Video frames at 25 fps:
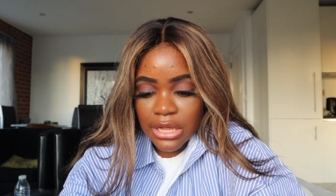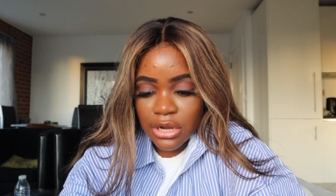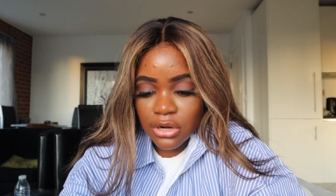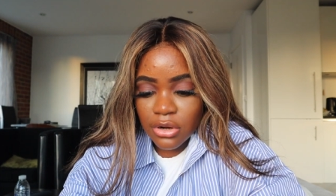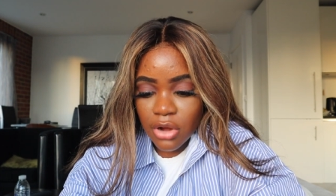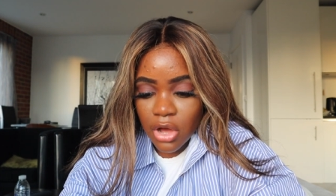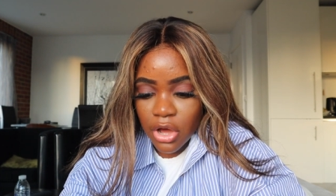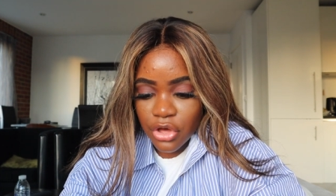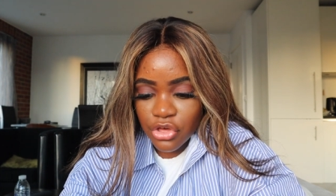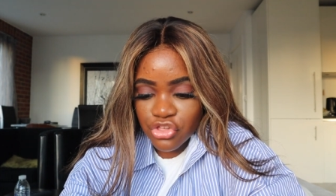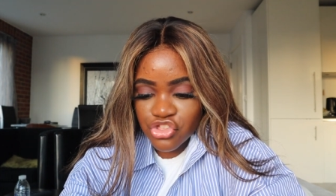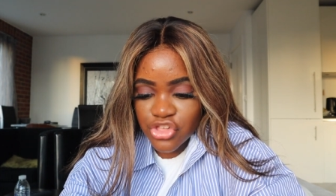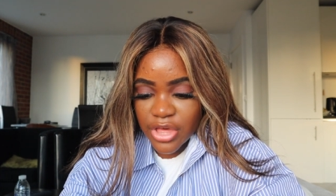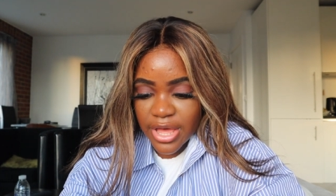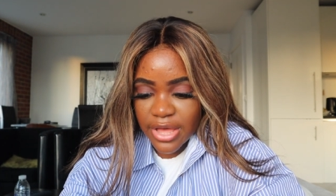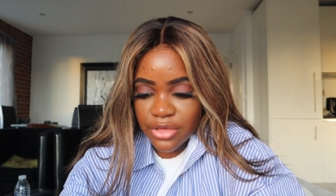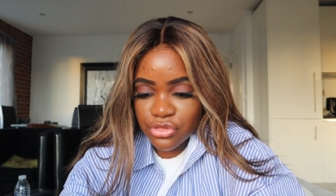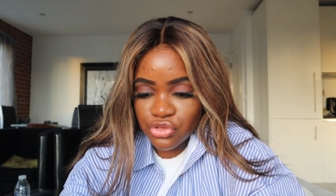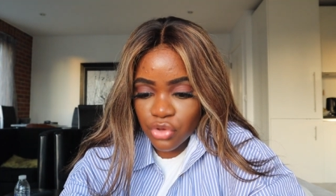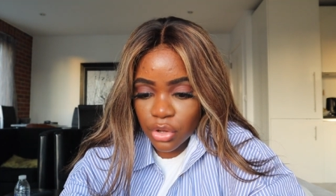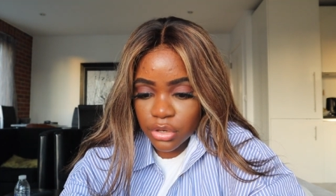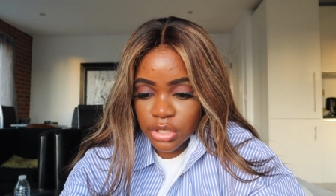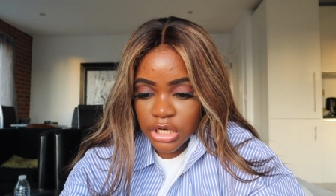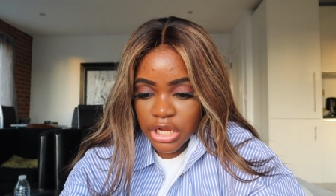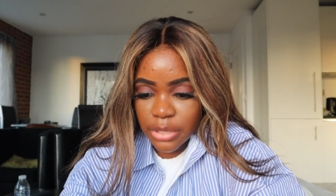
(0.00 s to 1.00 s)
Last year,
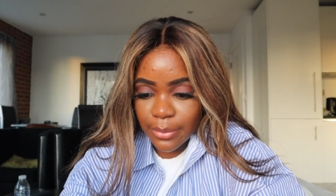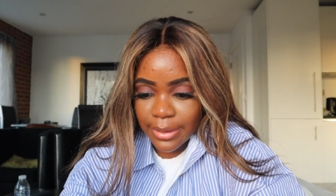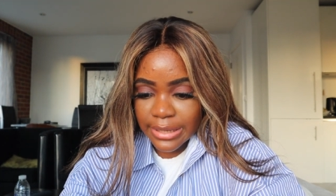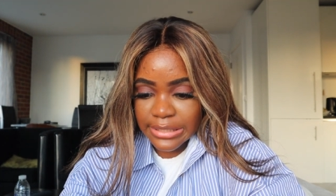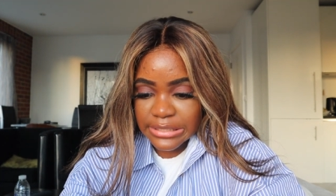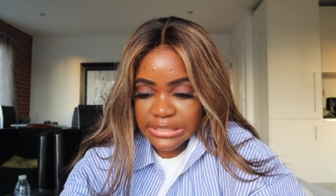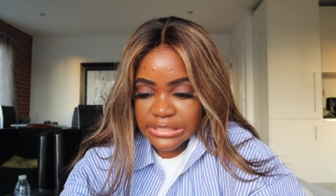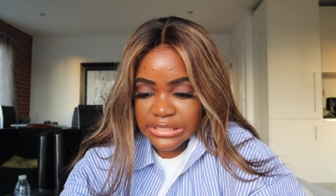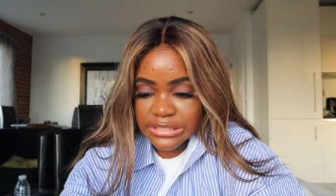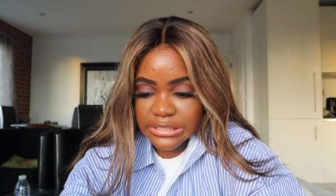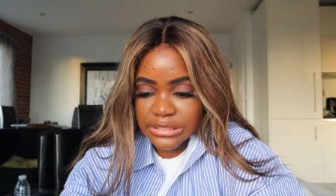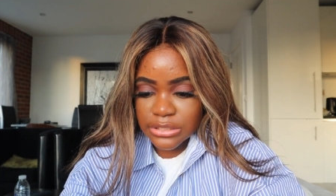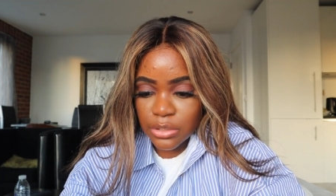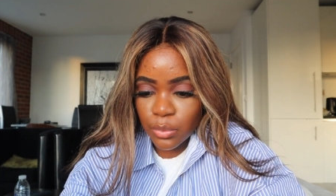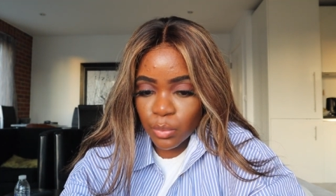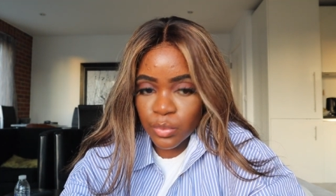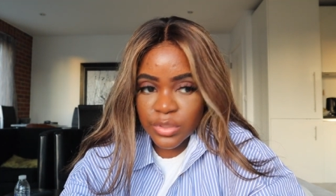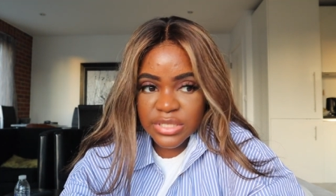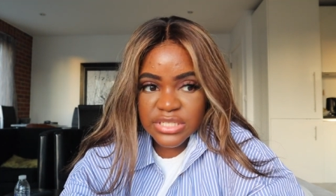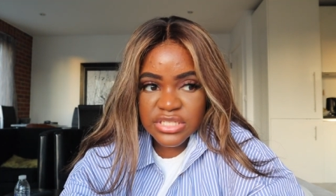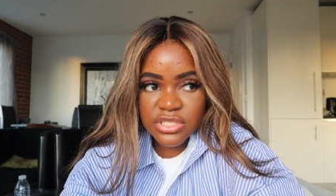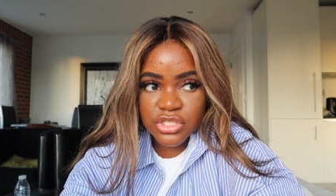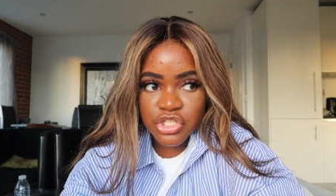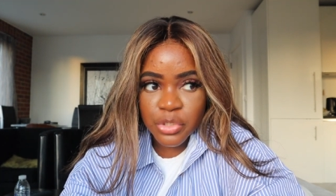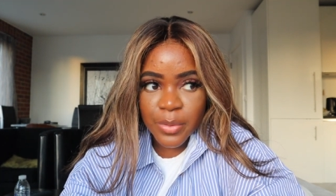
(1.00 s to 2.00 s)
John Lewis
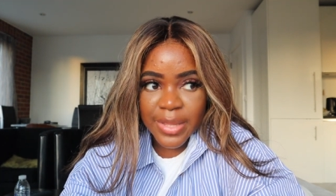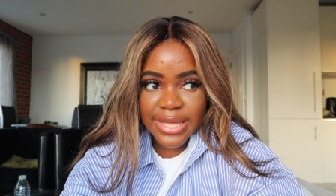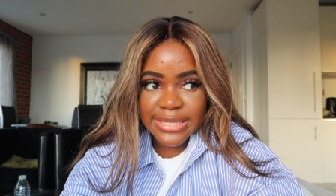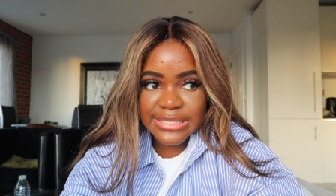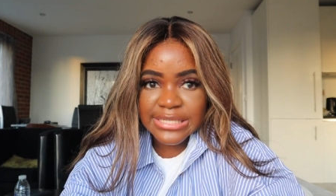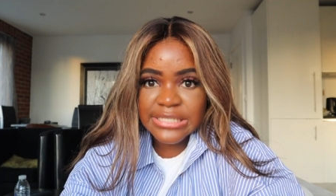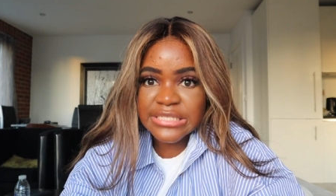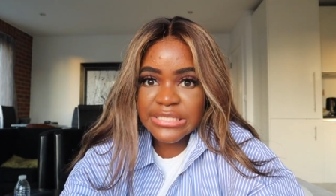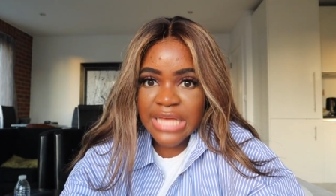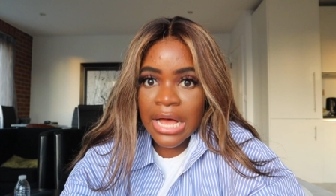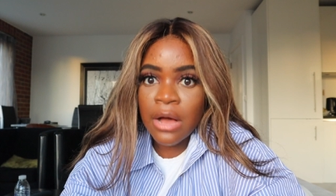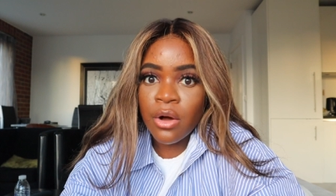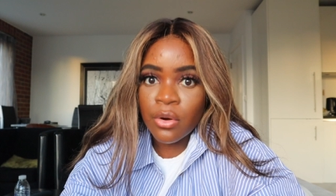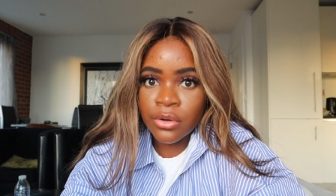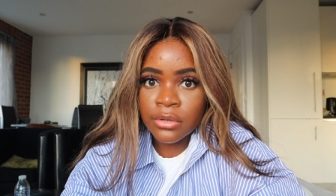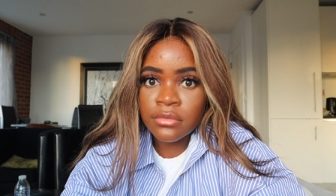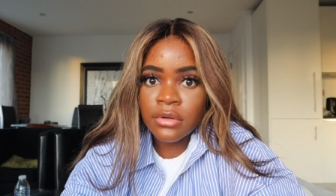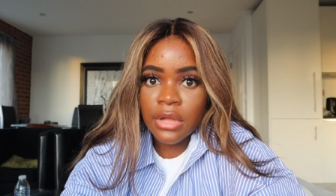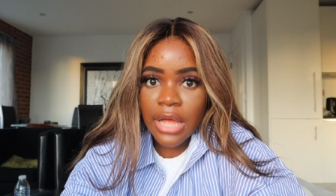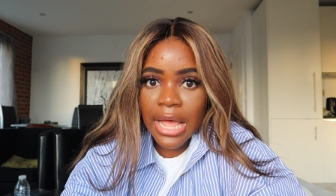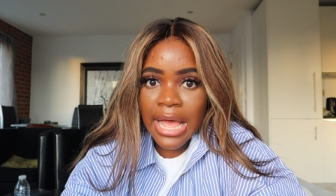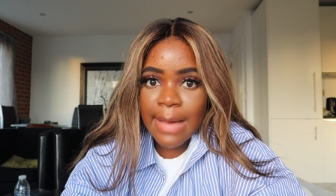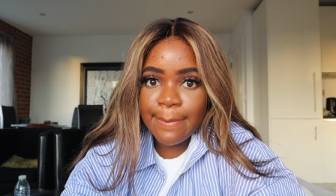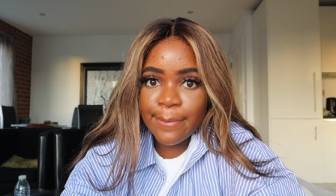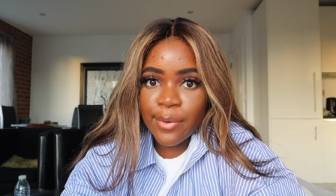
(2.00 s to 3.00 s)
was doing discount
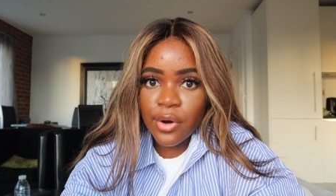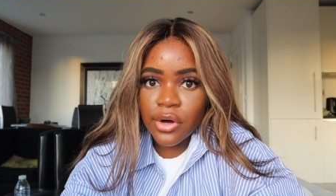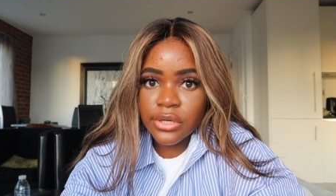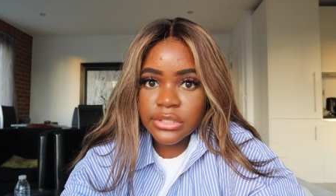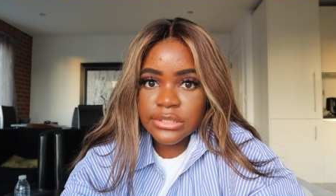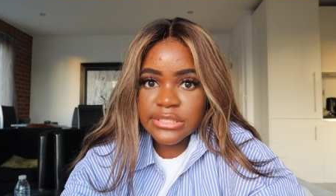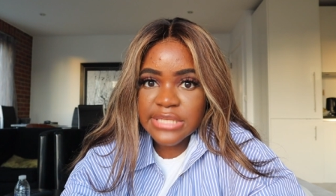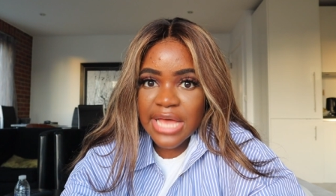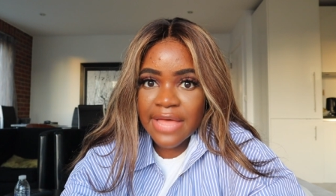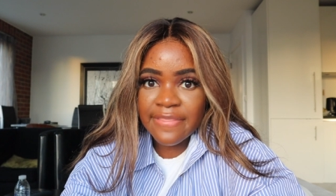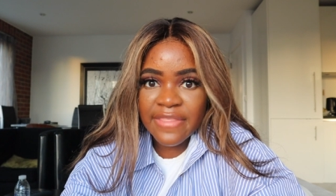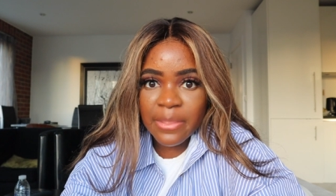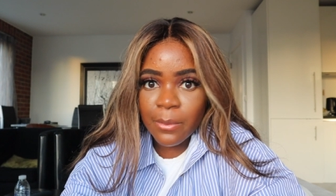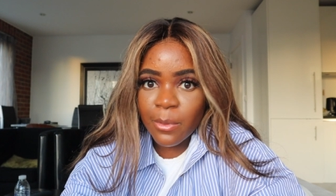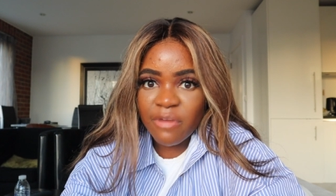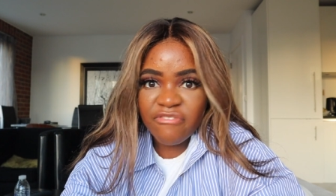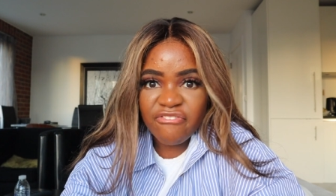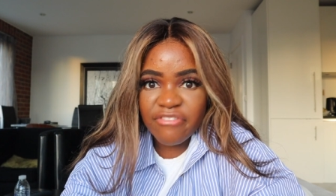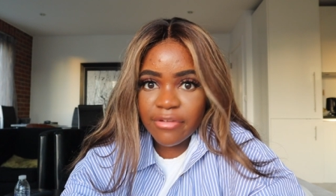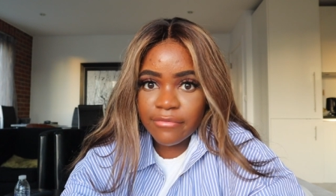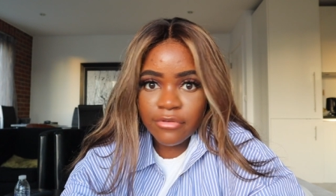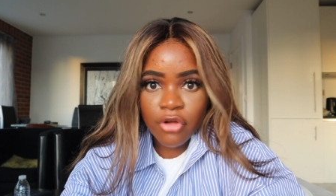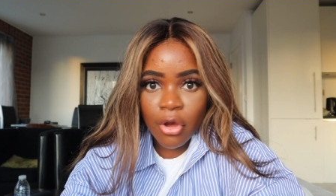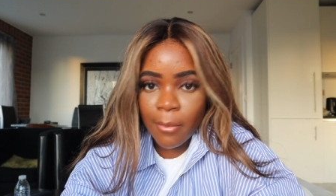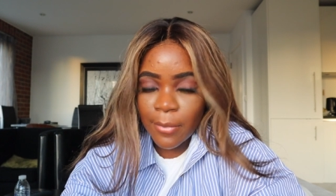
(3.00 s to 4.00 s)
on AirPods and they were
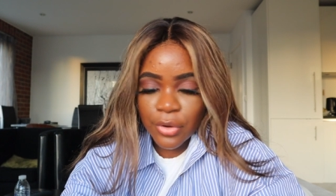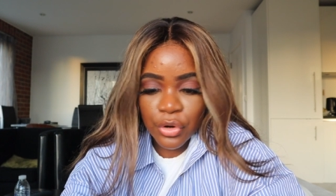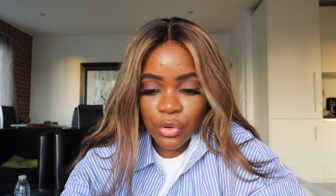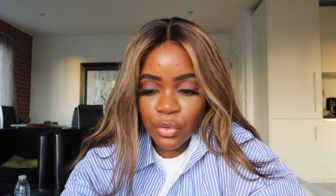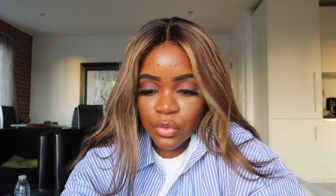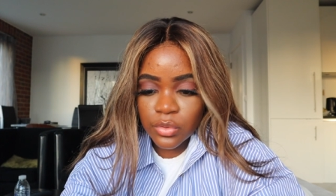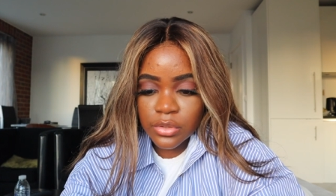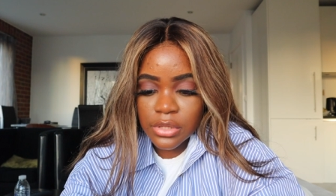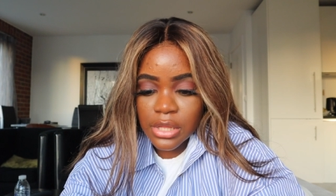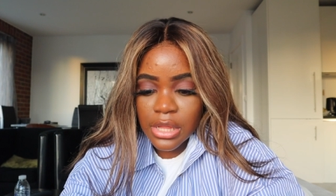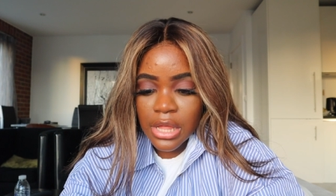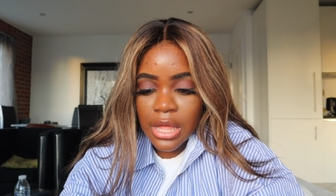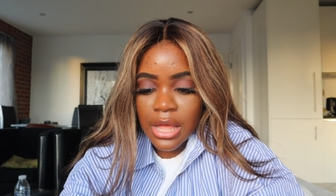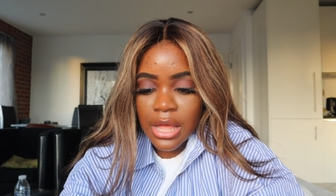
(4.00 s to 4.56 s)
phenomenal.